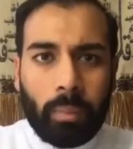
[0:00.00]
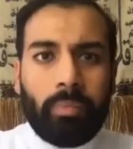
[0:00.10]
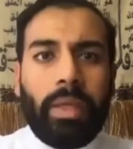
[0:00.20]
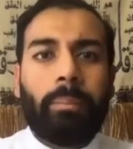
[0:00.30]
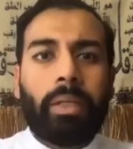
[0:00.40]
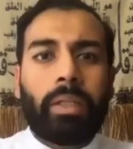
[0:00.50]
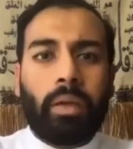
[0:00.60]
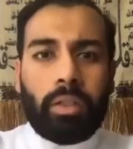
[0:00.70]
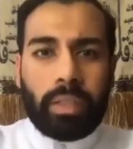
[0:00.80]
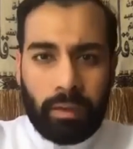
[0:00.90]
they
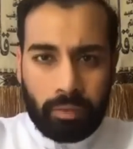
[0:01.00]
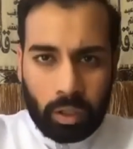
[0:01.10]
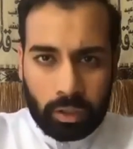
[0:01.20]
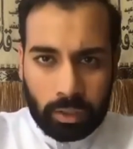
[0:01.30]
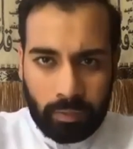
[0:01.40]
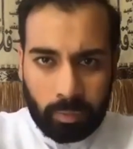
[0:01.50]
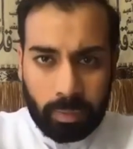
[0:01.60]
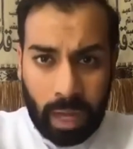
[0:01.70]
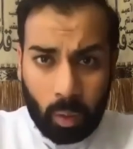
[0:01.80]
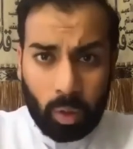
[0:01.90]
have the
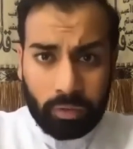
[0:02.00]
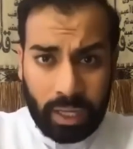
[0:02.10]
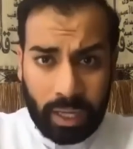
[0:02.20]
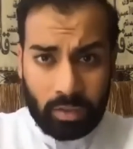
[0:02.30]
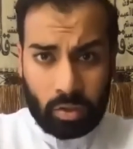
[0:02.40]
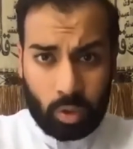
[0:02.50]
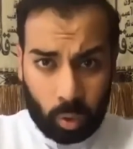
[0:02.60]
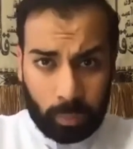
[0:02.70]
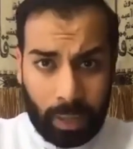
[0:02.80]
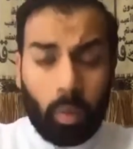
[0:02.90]
power of kings,
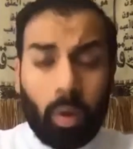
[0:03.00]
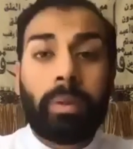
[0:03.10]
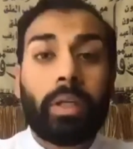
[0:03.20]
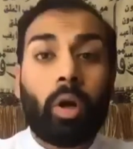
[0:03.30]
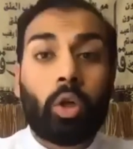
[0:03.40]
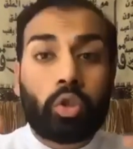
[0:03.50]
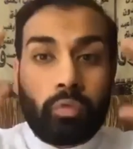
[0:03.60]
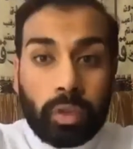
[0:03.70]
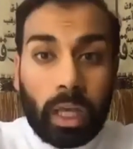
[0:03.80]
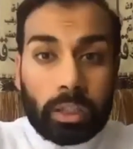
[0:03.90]
total power, but they're also
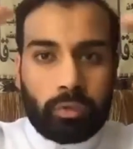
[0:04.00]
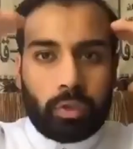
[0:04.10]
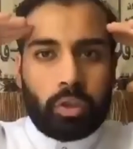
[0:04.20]
philosophers.